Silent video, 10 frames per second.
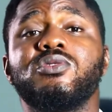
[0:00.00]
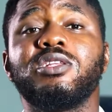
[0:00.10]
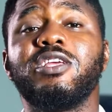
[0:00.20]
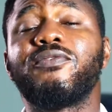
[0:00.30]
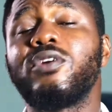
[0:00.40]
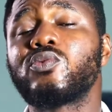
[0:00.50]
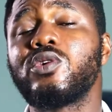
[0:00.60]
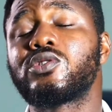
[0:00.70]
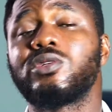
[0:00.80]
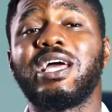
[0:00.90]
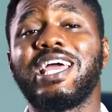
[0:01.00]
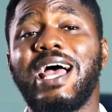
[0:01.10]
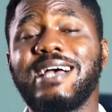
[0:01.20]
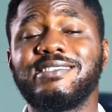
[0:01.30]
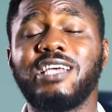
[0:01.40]
first question I
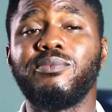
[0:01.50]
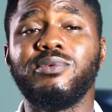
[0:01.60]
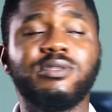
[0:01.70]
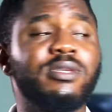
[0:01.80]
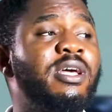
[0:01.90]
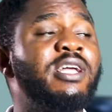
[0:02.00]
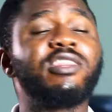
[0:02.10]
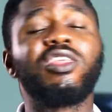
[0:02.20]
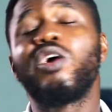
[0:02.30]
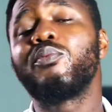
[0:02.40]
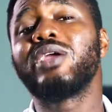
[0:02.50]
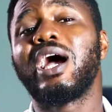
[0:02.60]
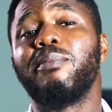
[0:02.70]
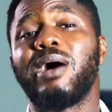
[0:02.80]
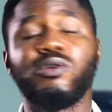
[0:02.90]
ask them is, tell me
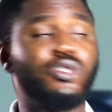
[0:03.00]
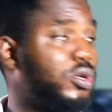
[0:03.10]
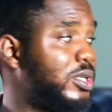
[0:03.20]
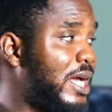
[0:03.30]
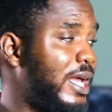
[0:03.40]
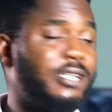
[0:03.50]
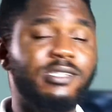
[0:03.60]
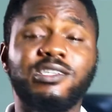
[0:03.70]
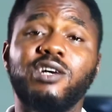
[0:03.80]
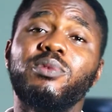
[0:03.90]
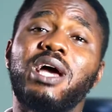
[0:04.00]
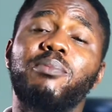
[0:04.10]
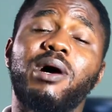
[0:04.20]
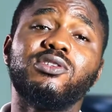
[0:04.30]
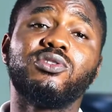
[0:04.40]
about your diet, tell me
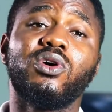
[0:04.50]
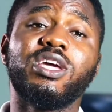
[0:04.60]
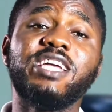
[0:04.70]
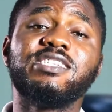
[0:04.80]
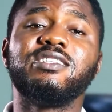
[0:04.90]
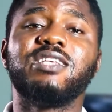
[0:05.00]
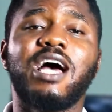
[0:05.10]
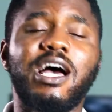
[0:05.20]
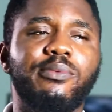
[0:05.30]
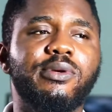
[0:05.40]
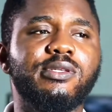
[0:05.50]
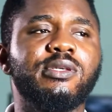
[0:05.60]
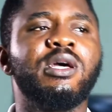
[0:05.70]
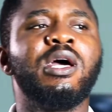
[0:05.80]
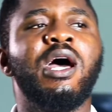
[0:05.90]
about your eating habits.
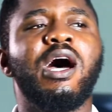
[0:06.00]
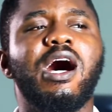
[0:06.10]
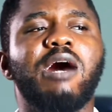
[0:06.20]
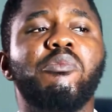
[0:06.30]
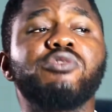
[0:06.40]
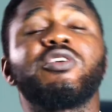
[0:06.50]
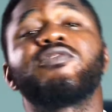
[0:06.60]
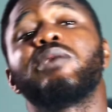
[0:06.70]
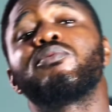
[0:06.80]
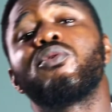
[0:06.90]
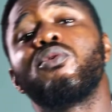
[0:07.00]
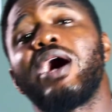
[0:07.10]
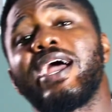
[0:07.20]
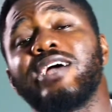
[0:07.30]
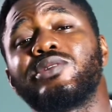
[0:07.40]
Most of them go
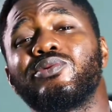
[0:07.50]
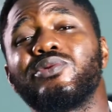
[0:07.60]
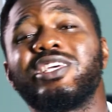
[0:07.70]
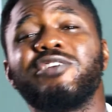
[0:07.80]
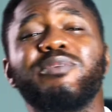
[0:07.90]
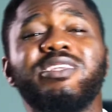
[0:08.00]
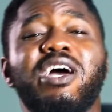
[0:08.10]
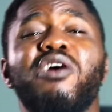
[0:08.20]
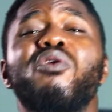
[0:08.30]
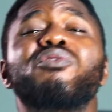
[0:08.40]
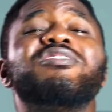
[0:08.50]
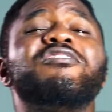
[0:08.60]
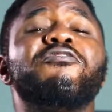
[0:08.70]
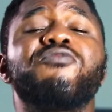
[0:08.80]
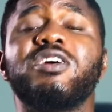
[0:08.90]
ahead to give me their own
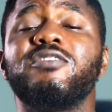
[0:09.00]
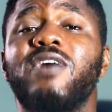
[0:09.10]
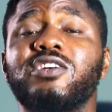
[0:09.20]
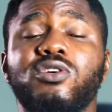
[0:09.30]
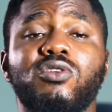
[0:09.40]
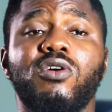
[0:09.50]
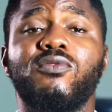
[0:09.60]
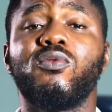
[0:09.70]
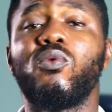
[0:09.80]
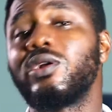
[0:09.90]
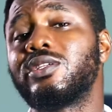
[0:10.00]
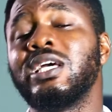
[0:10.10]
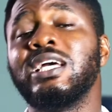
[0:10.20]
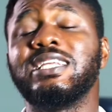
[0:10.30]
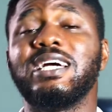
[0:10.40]
different version of what
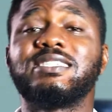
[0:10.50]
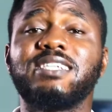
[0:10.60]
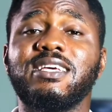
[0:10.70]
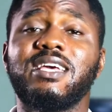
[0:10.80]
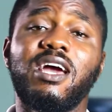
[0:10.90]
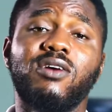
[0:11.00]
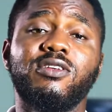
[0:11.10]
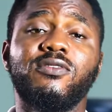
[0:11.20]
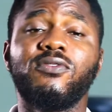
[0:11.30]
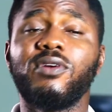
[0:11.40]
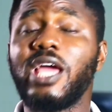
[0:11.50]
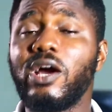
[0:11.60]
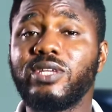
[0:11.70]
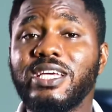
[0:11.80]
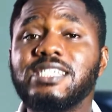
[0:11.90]
they think healthy
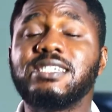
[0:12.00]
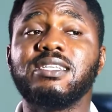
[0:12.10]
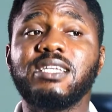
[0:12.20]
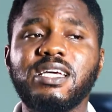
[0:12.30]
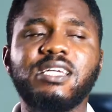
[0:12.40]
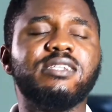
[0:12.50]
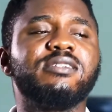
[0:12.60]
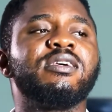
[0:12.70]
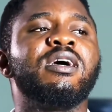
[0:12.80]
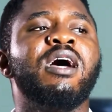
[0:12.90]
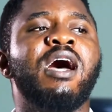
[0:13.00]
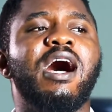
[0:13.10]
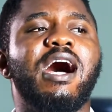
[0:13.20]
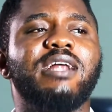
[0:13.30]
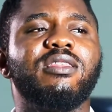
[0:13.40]
eating is.
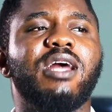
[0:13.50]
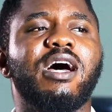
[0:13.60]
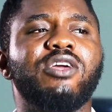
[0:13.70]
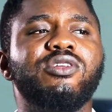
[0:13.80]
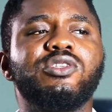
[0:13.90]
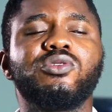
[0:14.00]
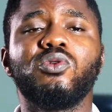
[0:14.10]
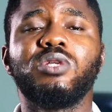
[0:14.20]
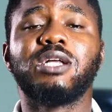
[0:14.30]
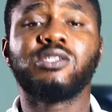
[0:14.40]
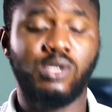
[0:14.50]
And you need to know that